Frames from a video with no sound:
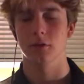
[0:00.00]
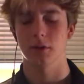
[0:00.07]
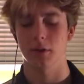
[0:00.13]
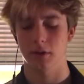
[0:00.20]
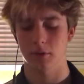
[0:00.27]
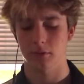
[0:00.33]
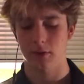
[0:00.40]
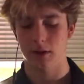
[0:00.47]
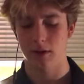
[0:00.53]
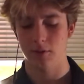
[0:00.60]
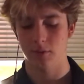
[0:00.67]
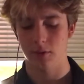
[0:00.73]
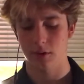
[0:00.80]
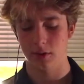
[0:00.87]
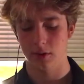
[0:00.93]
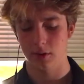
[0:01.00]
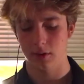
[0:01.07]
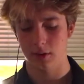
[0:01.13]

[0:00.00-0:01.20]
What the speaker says: I thought that was kind of weird.